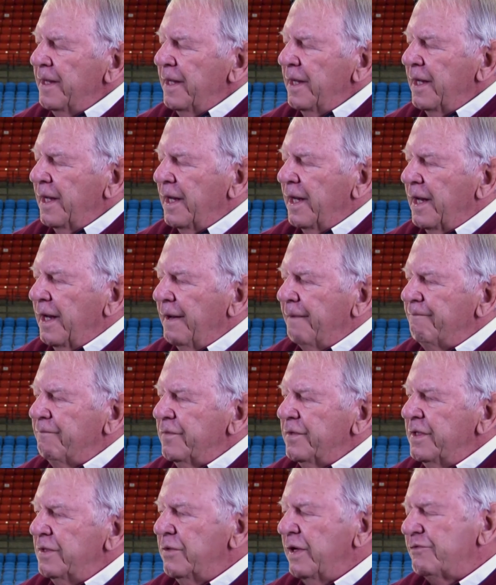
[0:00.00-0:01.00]
Uh,
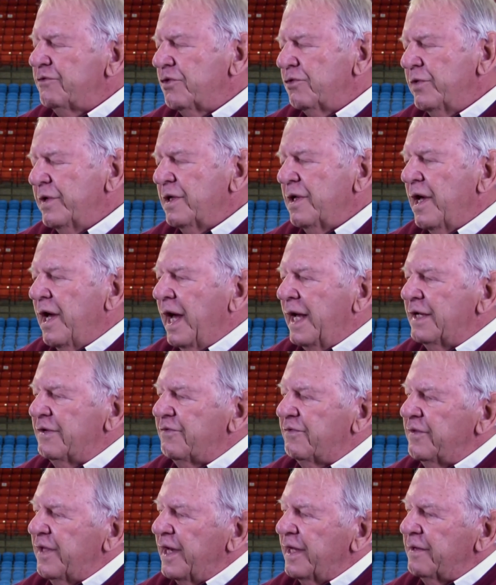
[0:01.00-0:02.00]
you have to
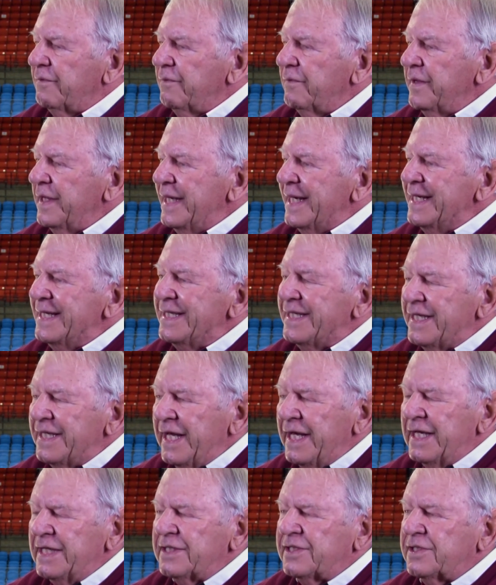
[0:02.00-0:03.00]
realize that in
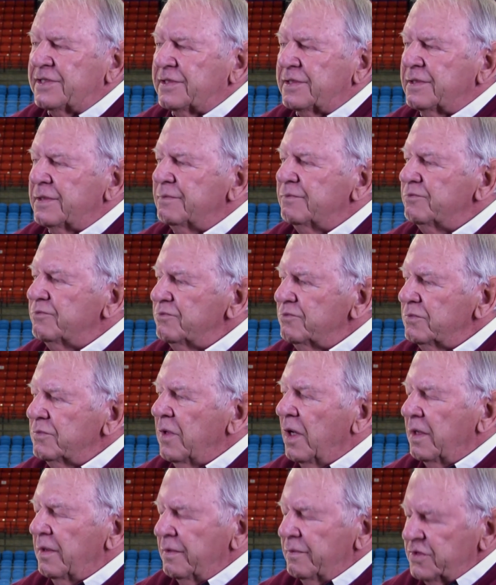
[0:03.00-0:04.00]
today's
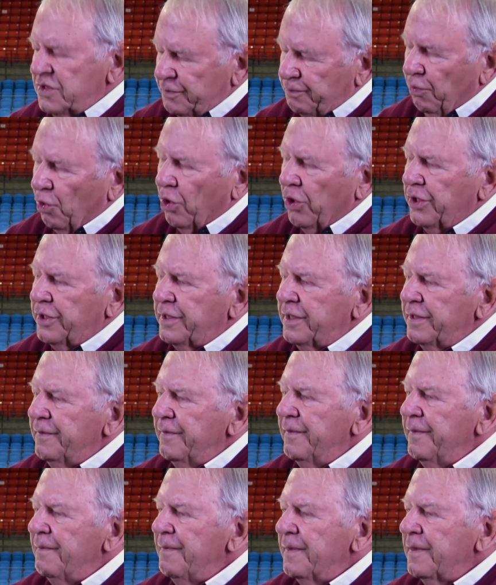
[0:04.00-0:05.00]
sport,
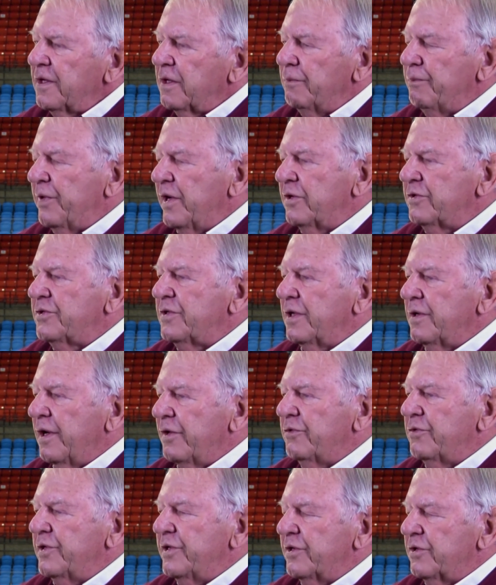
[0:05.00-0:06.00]
compared to
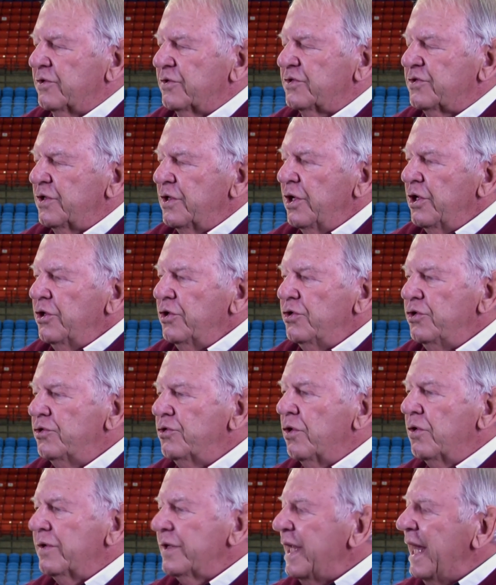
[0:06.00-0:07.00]
other years, you
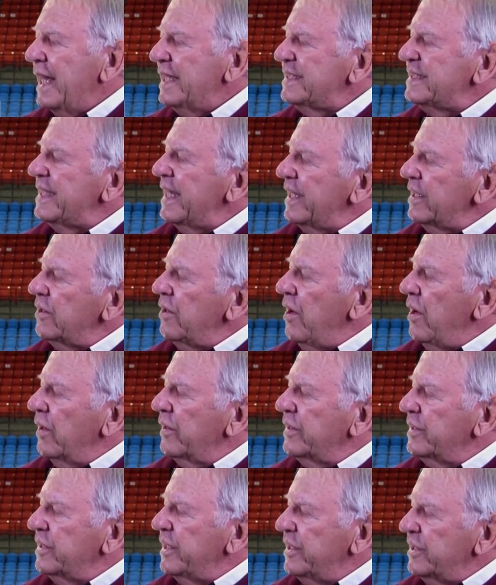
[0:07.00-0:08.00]
don't last that
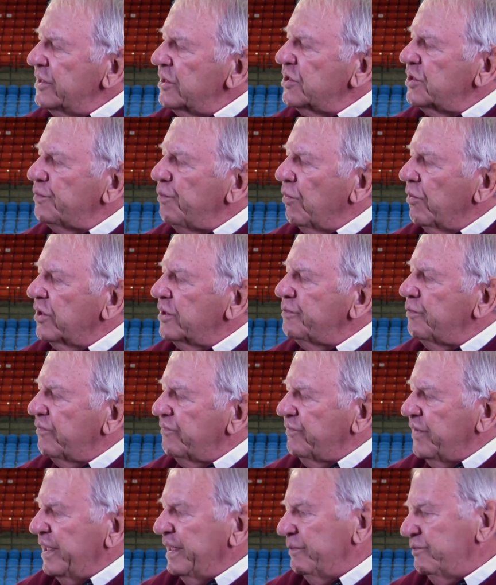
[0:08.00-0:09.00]
long in, in the sport prof
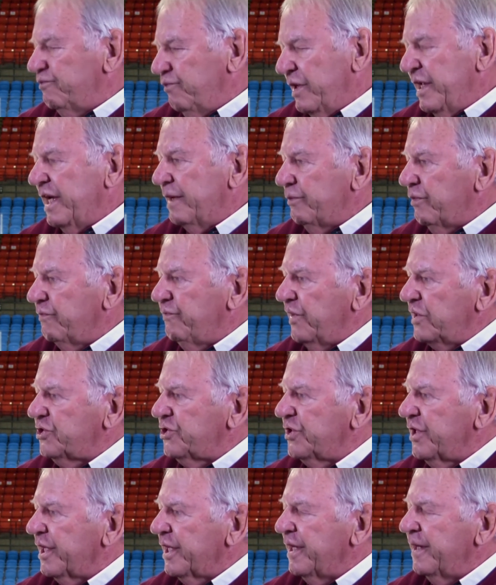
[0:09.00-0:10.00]
playing
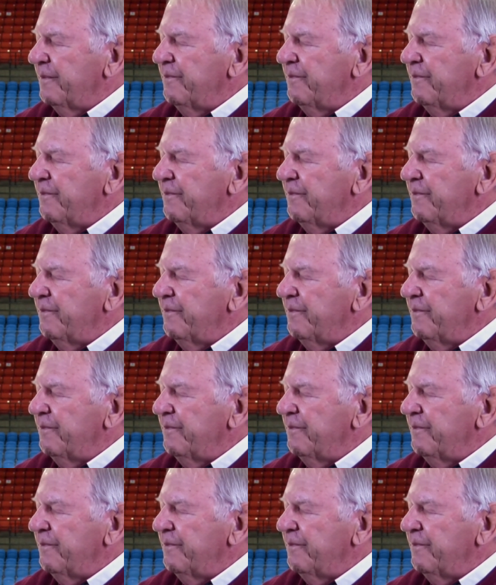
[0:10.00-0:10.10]
professionally.